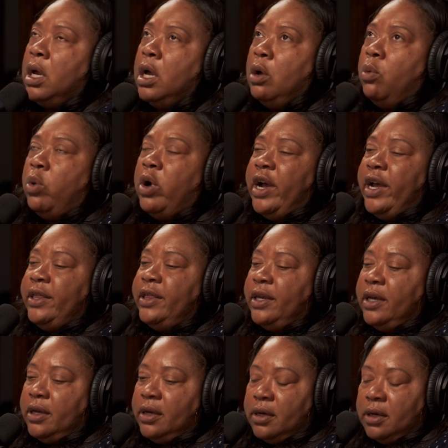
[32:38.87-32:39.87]
Well, I
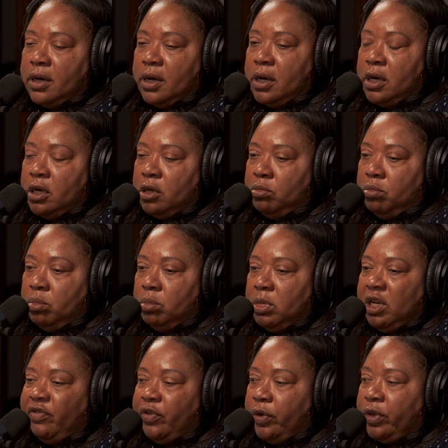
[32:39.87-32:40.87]
think
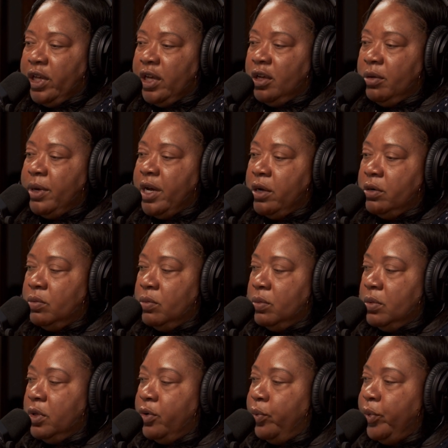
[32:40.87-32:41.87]
if you think about
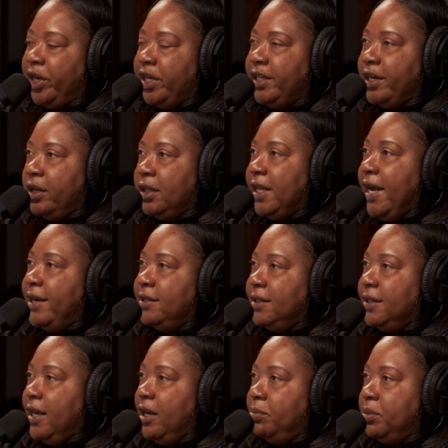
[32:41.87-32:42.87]
the retail
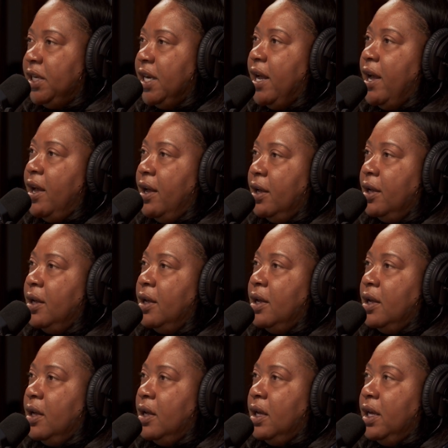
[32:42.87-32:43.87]
landscape today,
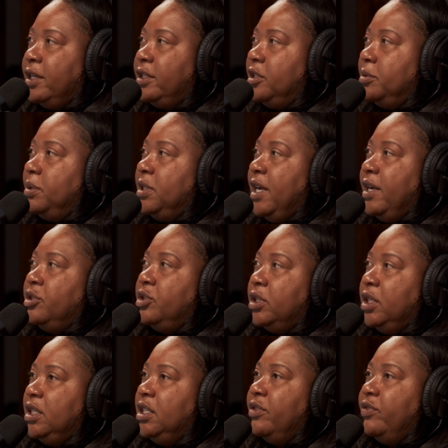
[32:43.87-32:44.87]
it's
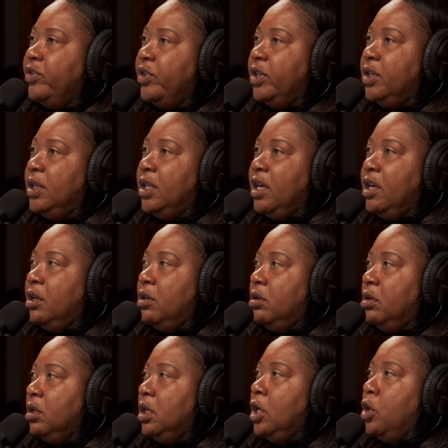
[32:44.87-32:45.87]
substantially different
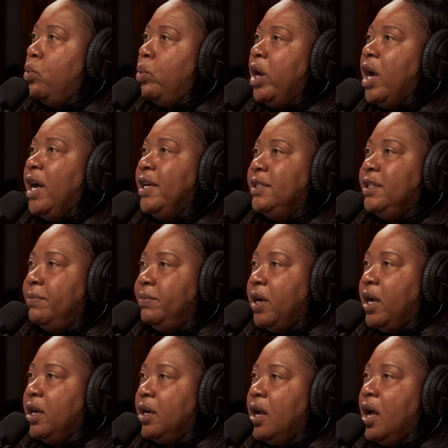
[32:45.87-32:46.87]
than, when I stepped
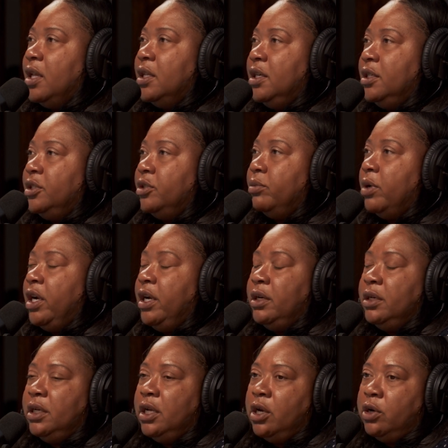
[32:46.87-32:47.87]
out of college, right?
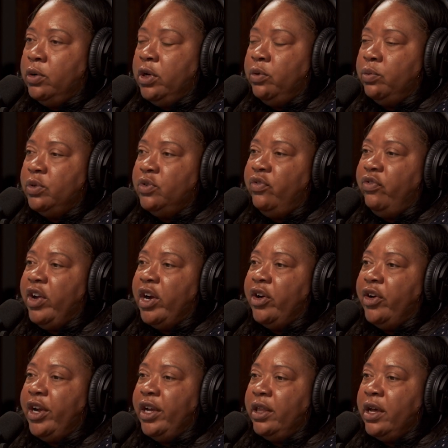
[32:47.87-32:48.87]
It was
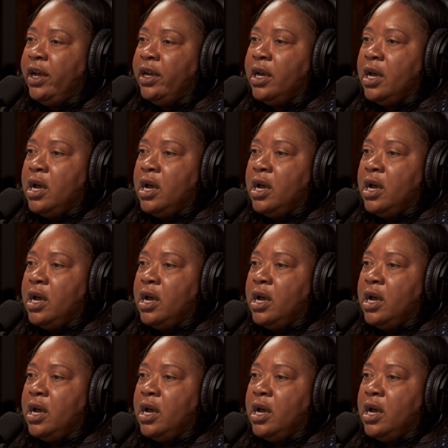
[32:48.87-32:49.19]
very like